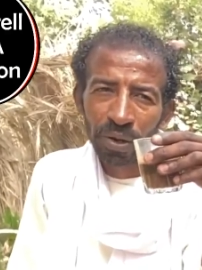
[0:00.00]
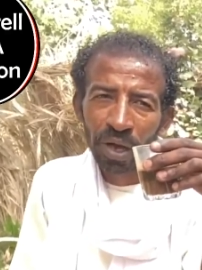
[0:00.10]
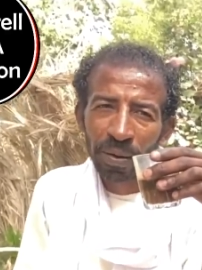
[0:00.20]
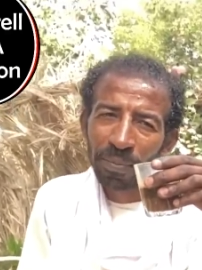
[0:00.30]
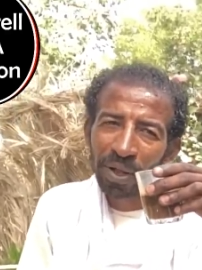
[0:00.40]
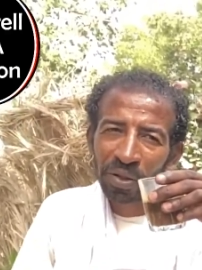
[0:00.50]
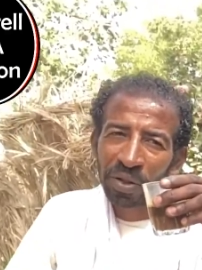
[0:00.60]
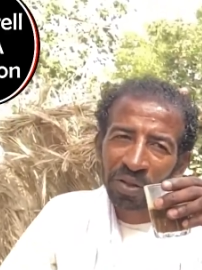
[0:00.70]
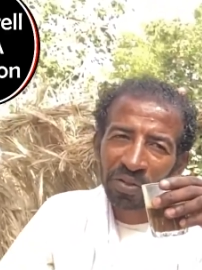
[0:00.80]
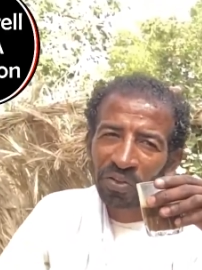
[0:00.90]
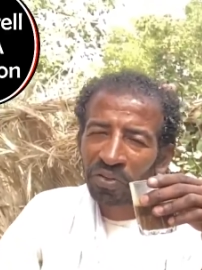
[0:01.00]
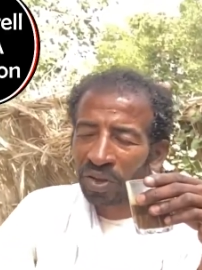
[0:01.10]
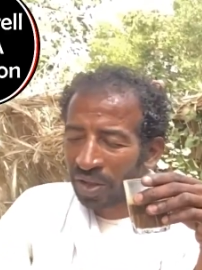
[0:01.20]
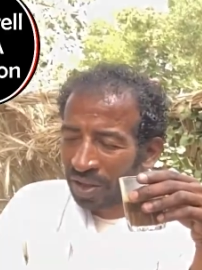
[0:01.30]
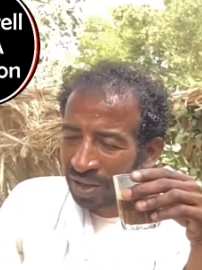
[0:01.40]
Yeah, but in this
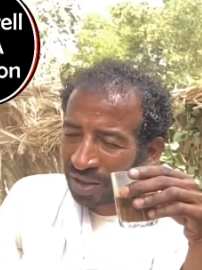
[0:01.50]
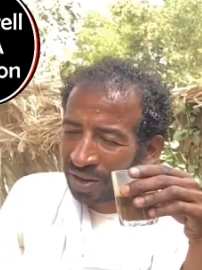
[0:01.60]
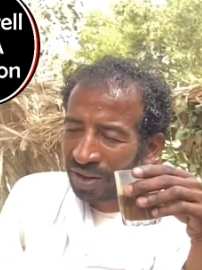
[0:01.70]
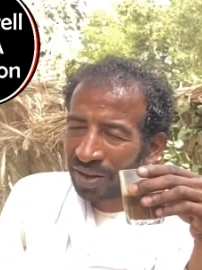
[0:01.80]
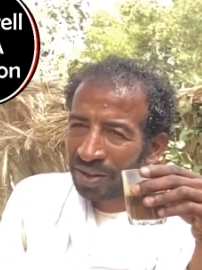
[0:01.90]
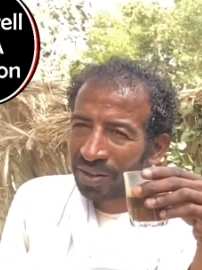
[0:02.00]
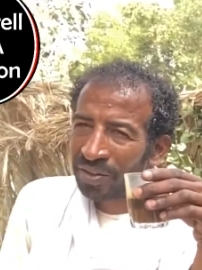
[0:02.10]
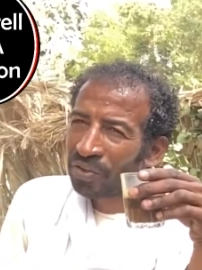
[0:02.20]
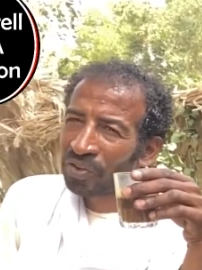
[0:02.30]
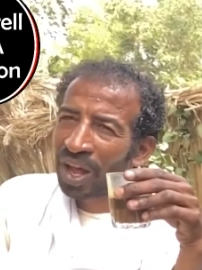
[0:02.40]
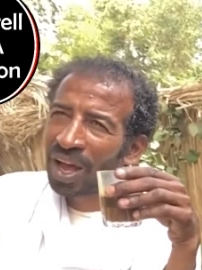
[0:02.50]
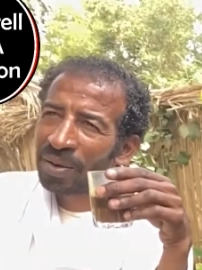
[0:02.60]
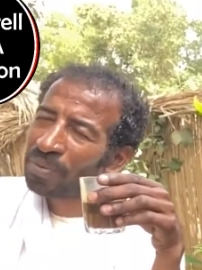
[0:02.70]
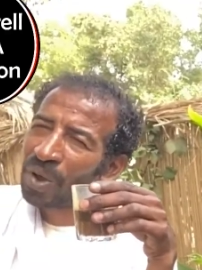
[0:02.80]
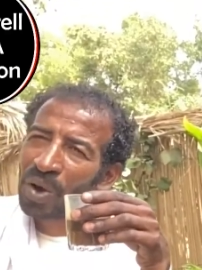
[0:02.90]
this
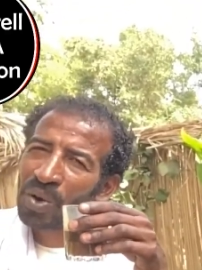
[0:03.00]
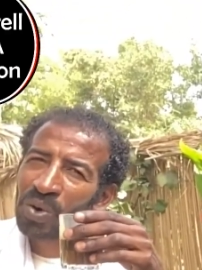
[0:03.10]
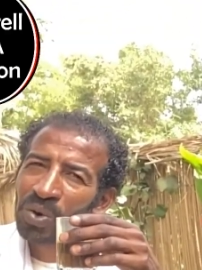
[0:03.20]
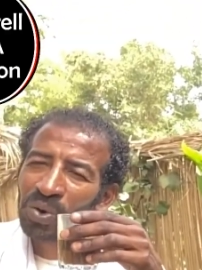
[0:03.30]
time no.